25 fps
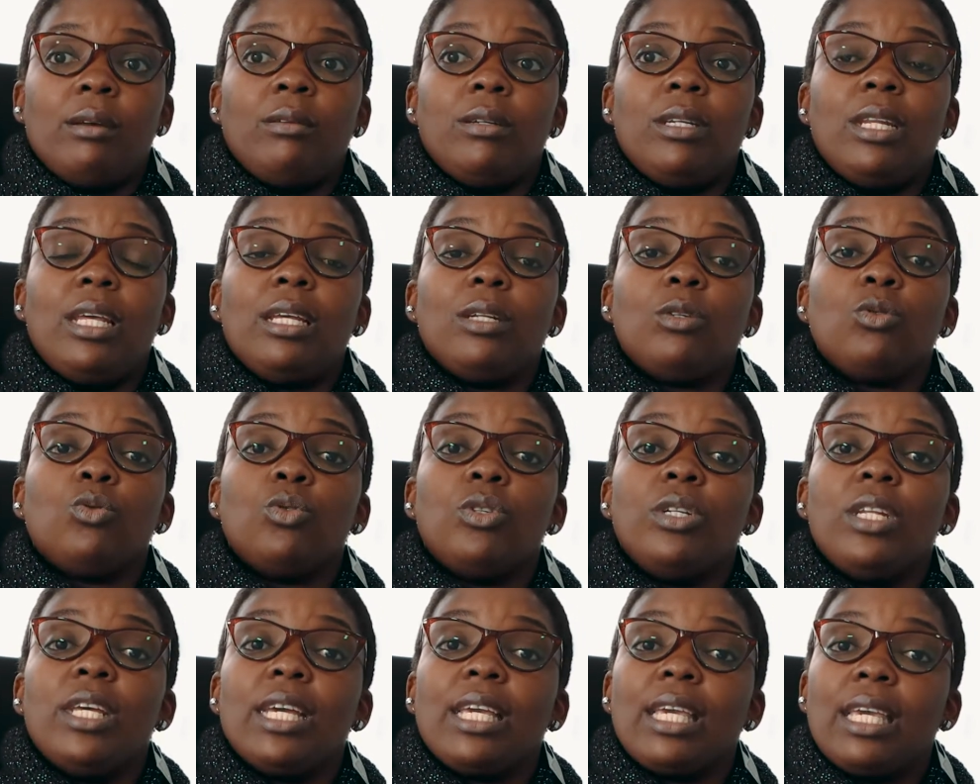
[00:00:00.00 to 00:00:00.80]

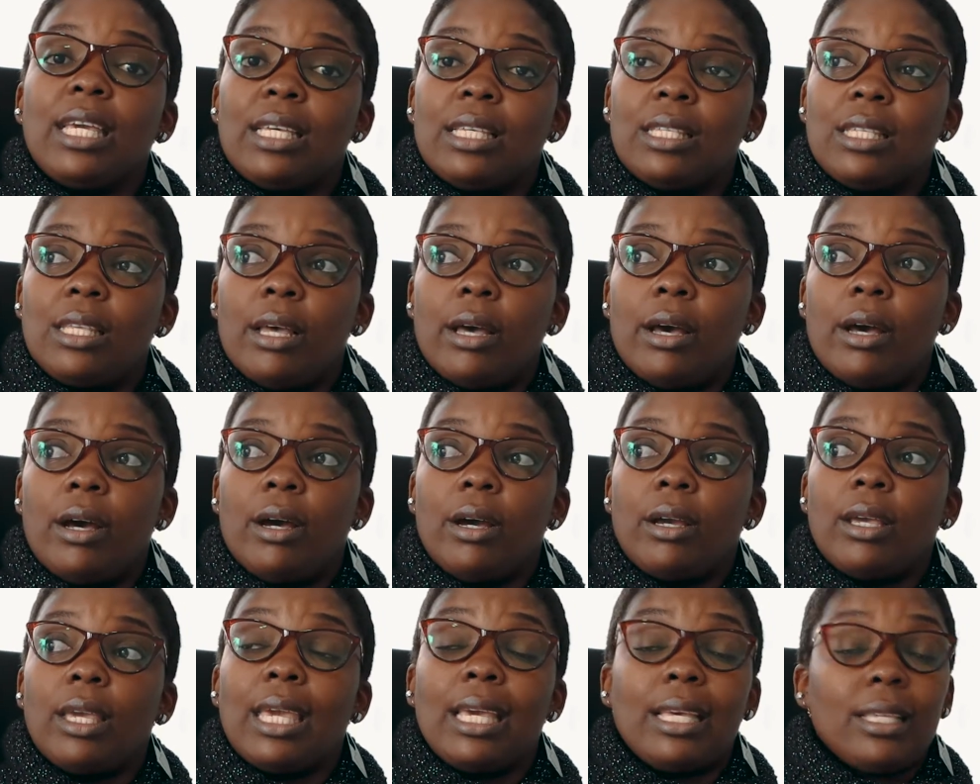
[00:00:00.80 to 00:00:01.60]
day-to-day
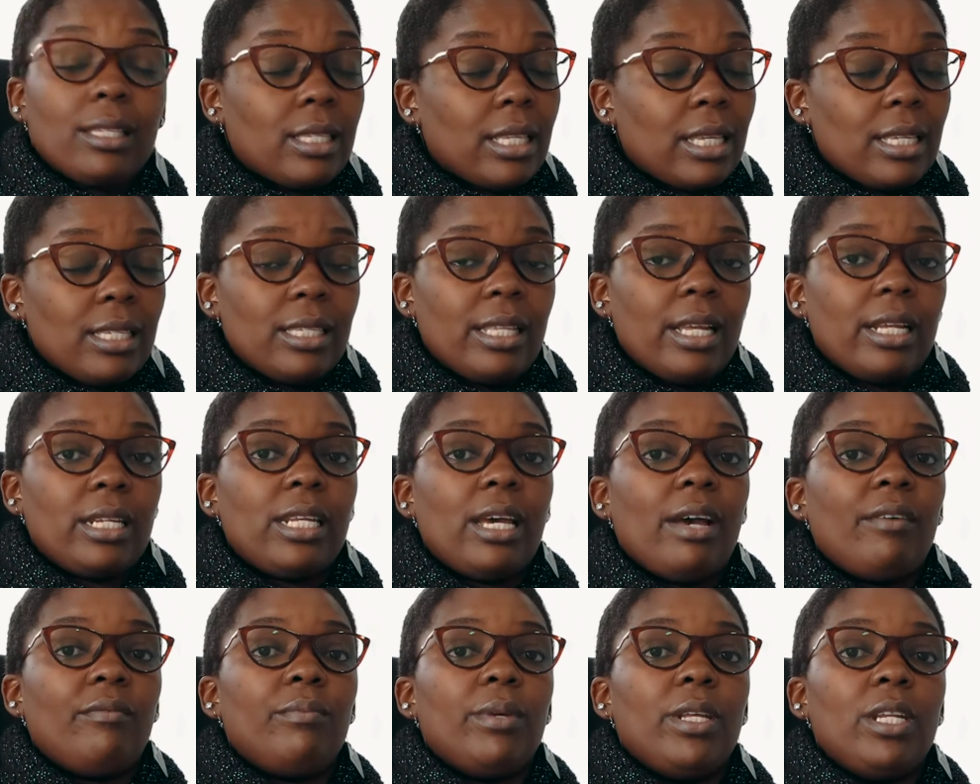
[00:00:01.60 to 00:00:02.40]
cases that
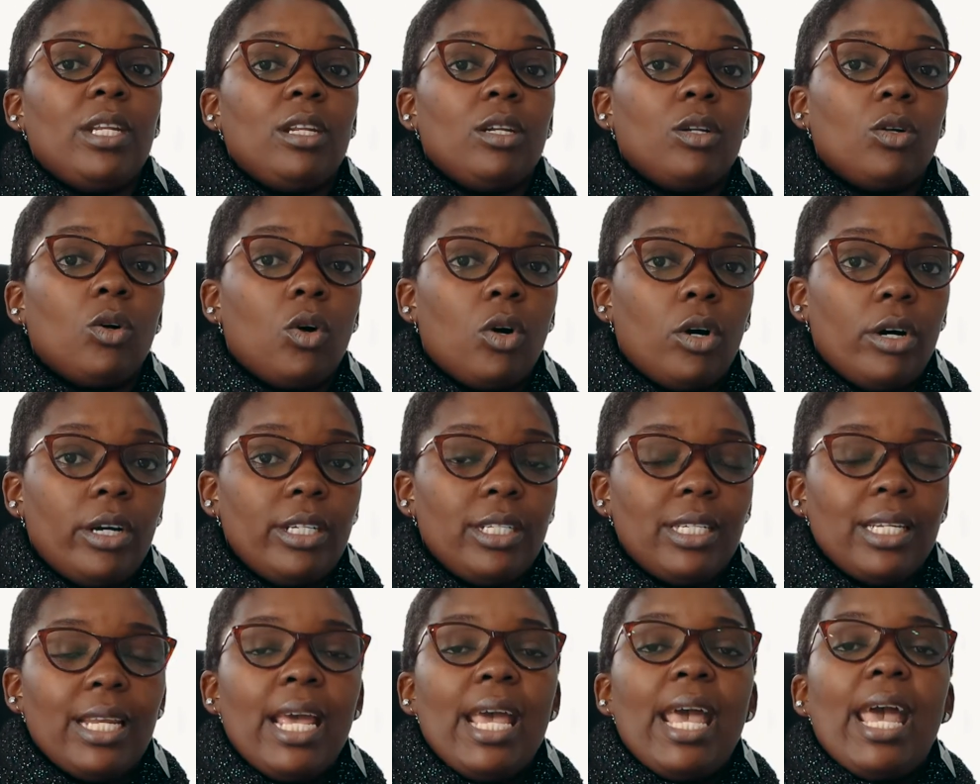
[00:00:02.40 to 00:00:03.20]
have been in
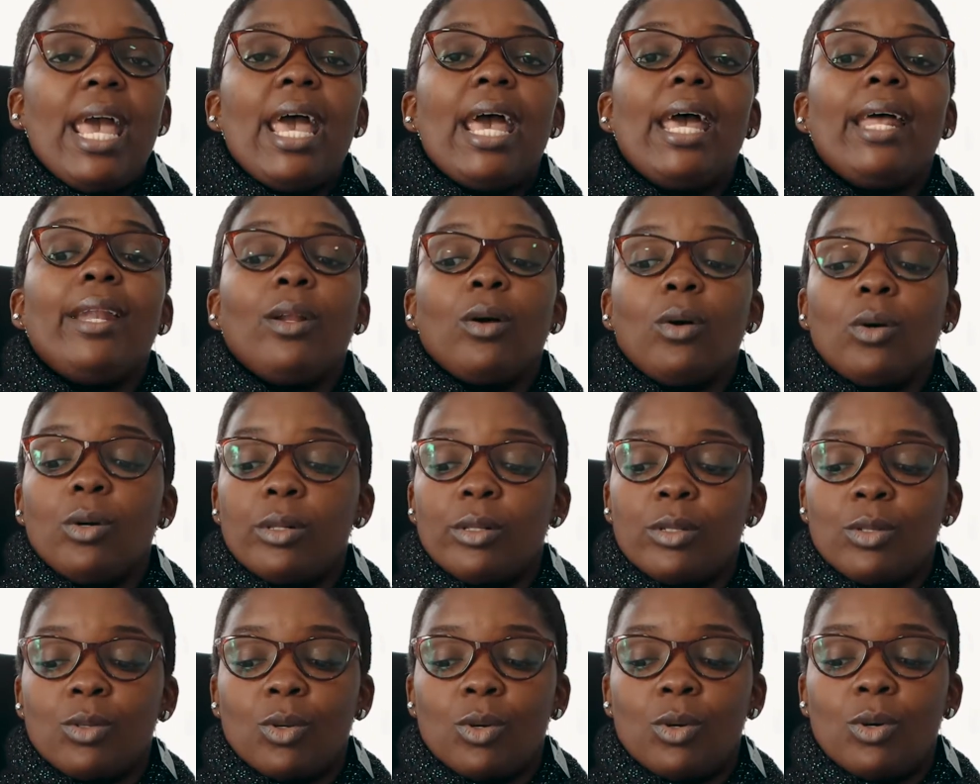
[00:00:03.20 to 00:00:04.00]
court, and
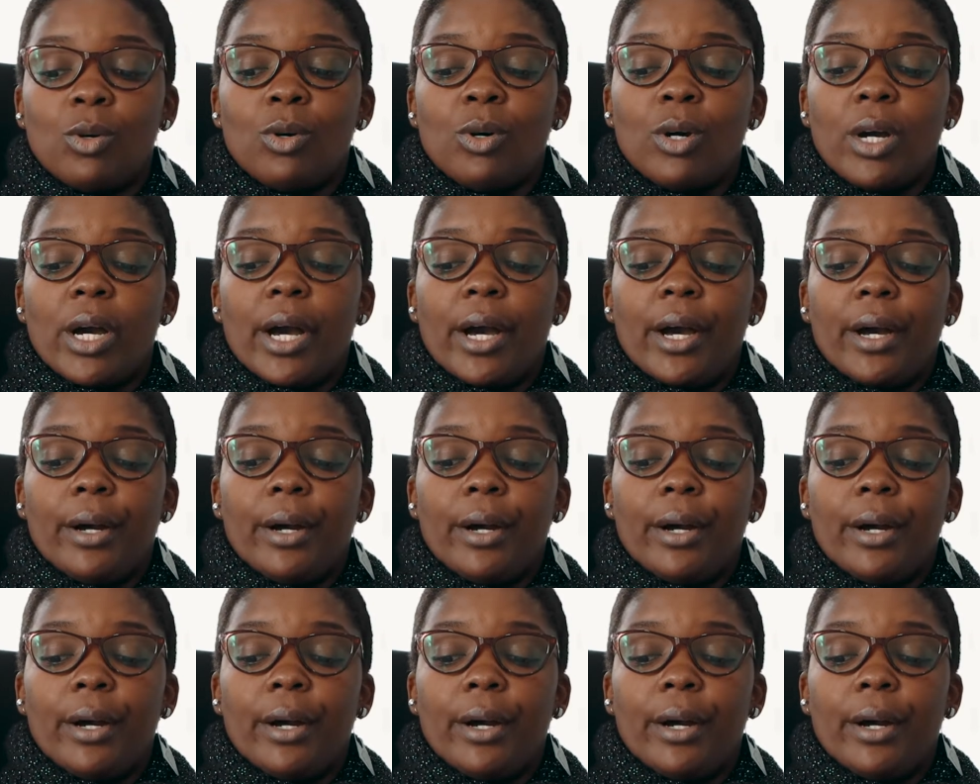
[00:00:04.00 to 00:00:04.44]
also